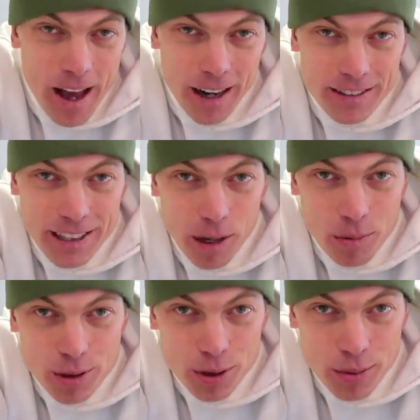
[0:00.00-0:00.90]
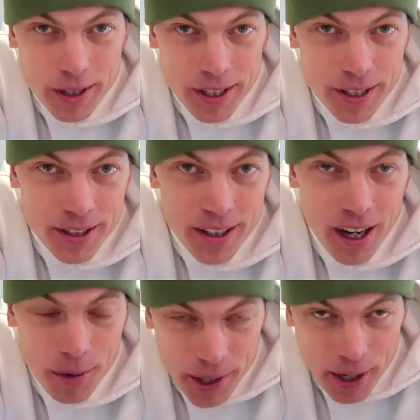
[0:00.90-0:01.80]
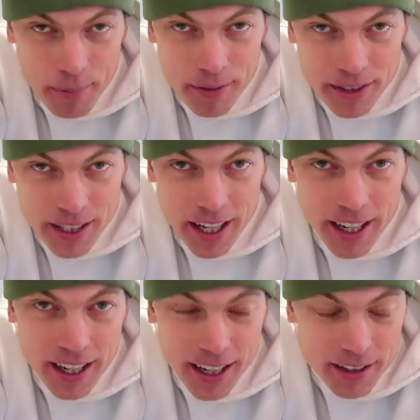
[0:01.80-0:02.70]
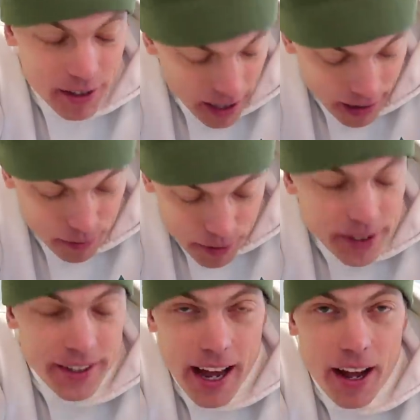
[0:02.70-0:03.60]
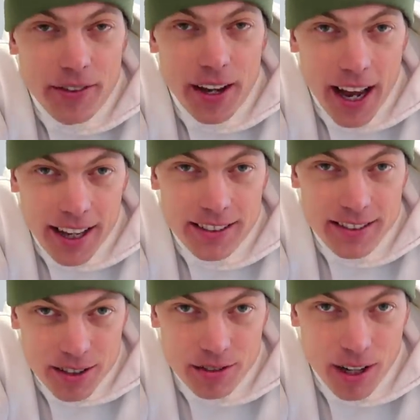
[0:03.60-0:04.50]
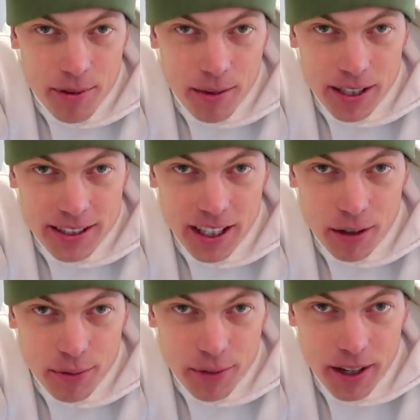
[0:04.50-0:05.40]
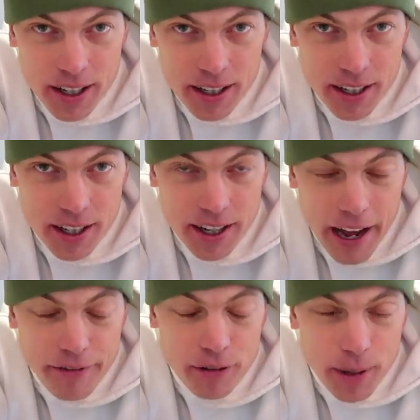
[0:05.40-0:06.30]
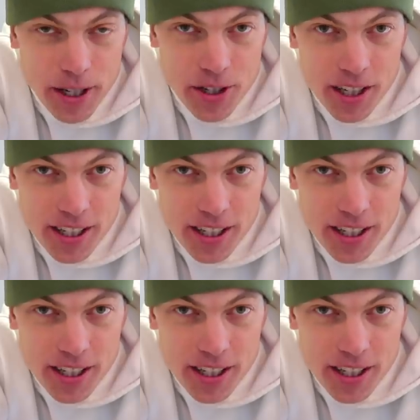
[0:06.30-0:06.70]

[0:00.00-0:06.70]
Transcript: I don't think I'm a superhero. I wake up every day and I have written down to write myself an affirmation.